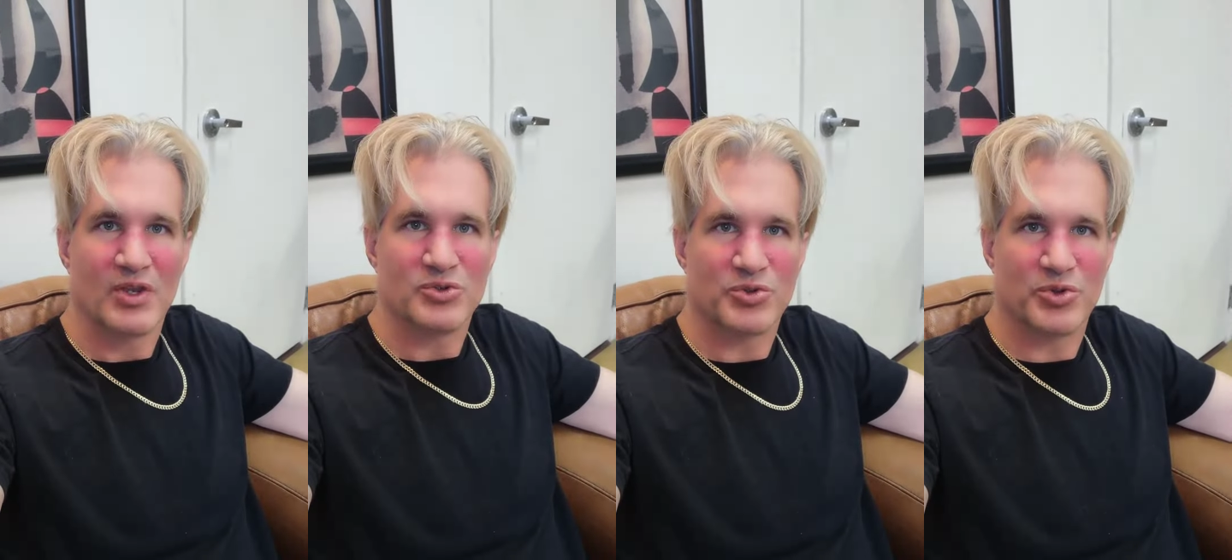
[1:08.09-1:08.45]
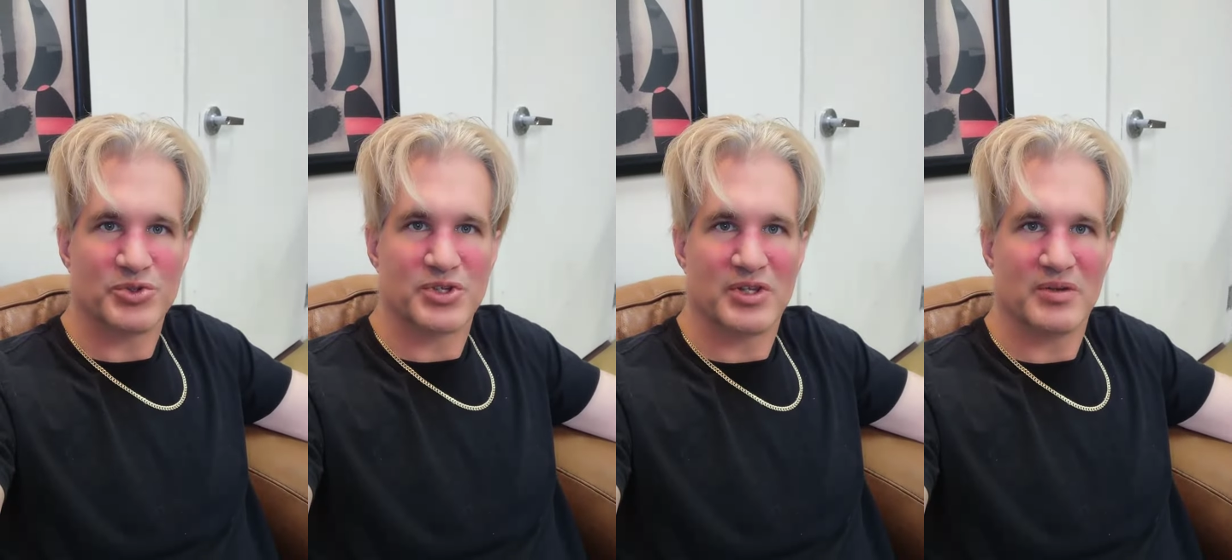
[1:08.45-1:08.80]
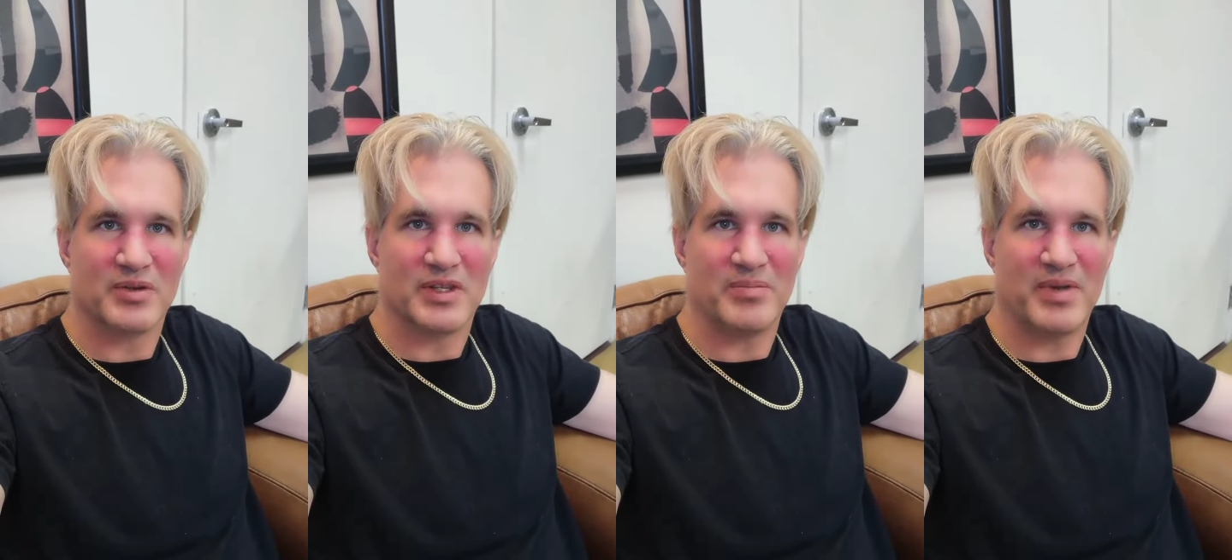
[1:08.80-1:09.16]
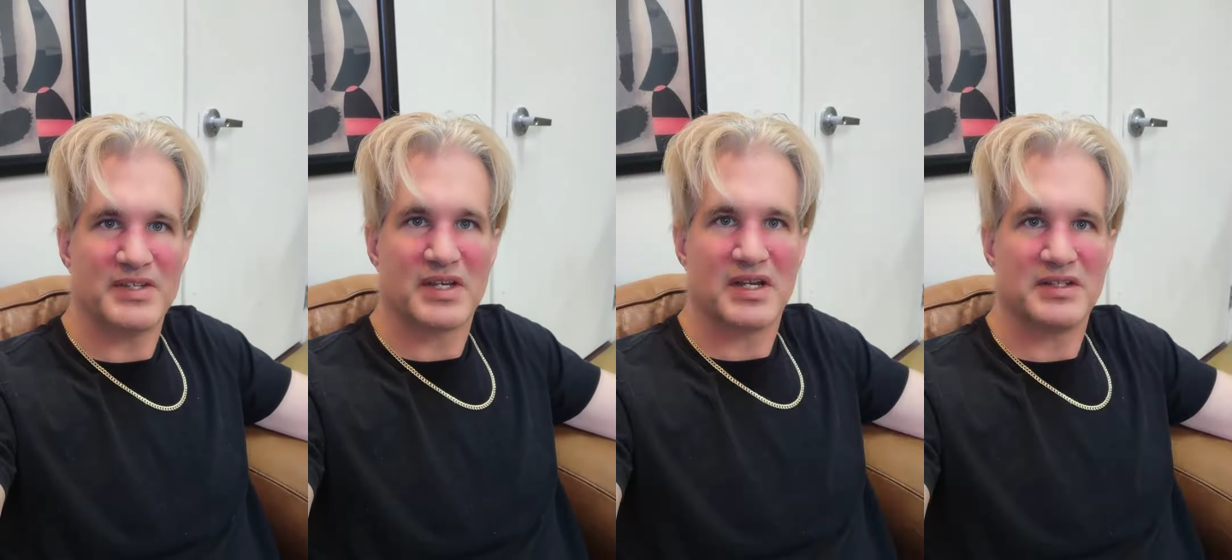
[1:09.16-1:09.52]
So those are the
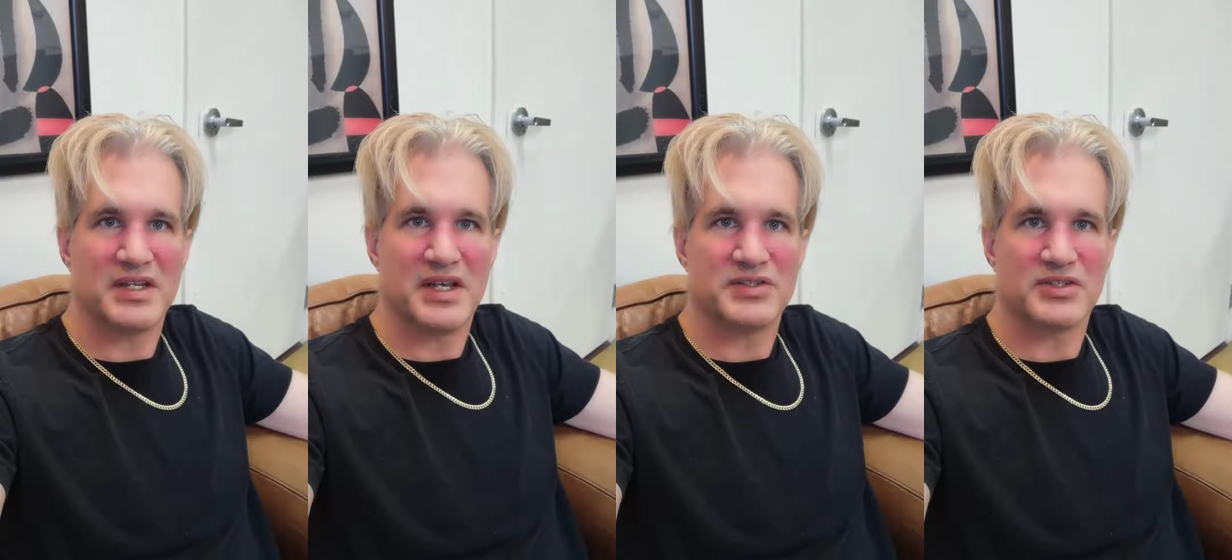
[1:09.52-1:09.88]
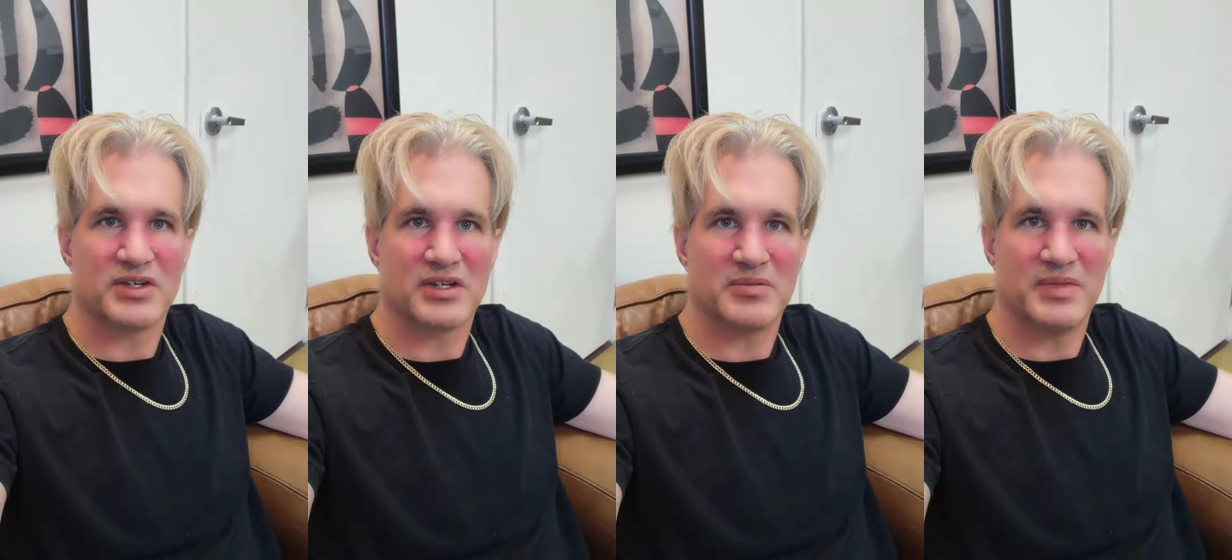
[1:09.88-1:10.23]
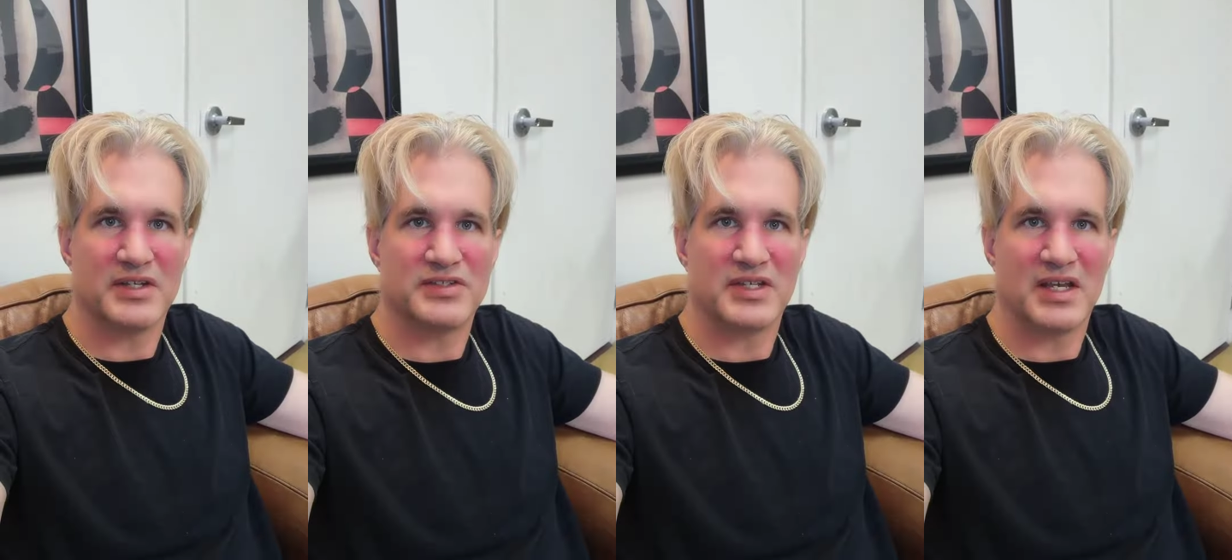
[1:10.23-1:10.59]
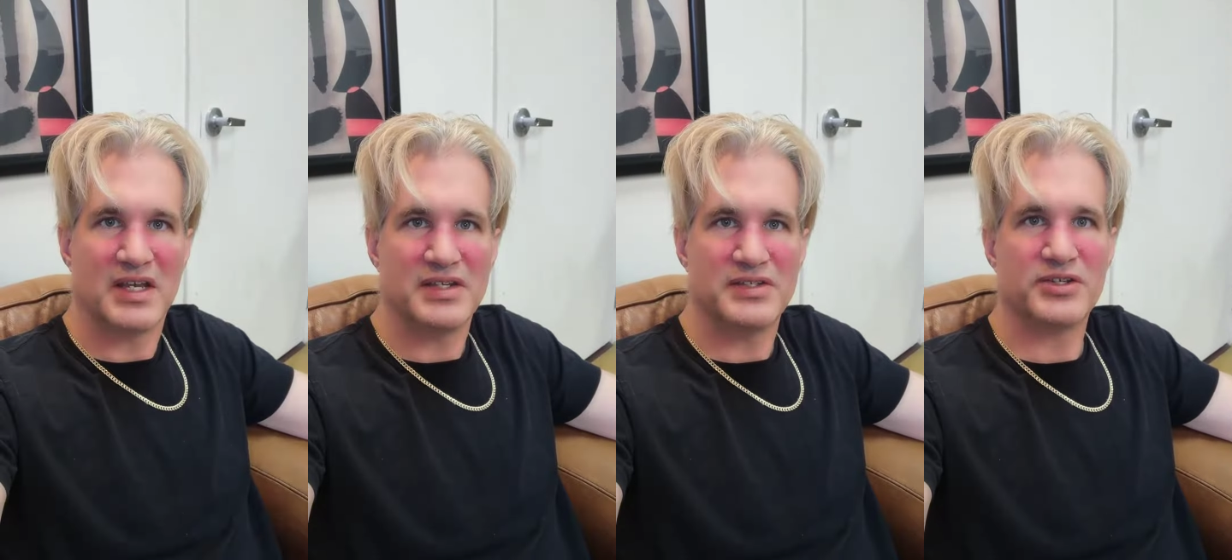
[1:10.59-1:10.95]
basic ideas that are going to make
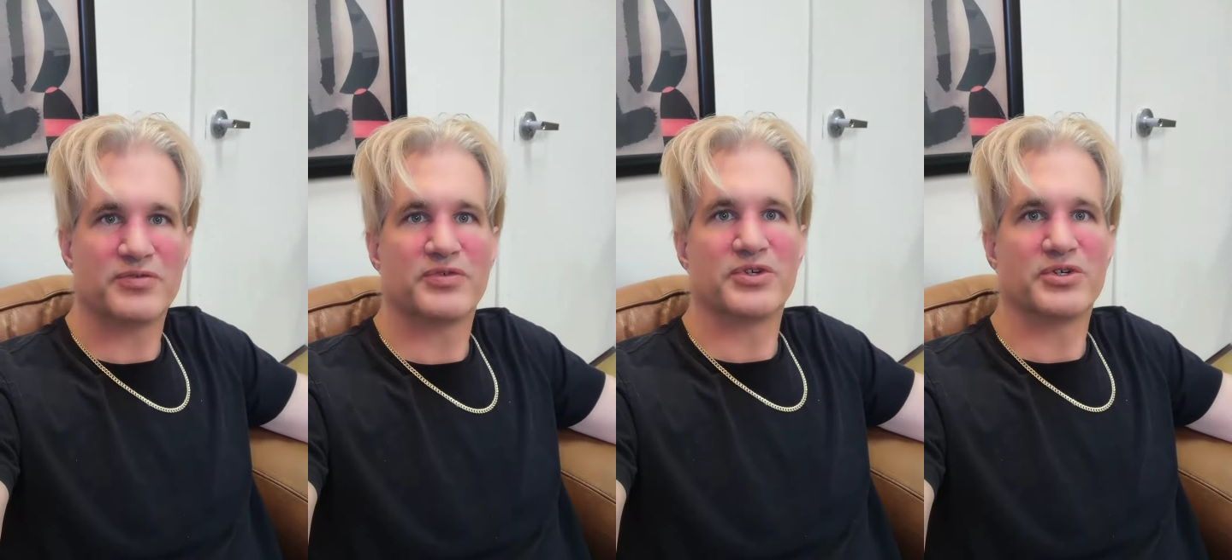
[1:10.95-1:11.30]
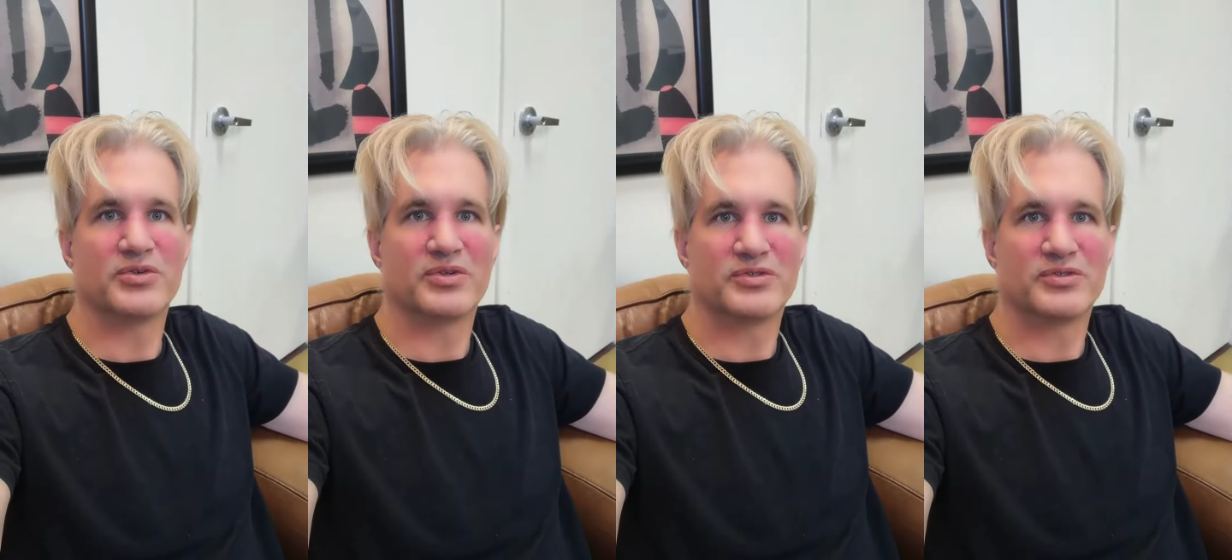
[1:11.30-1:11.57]
singing easier for you.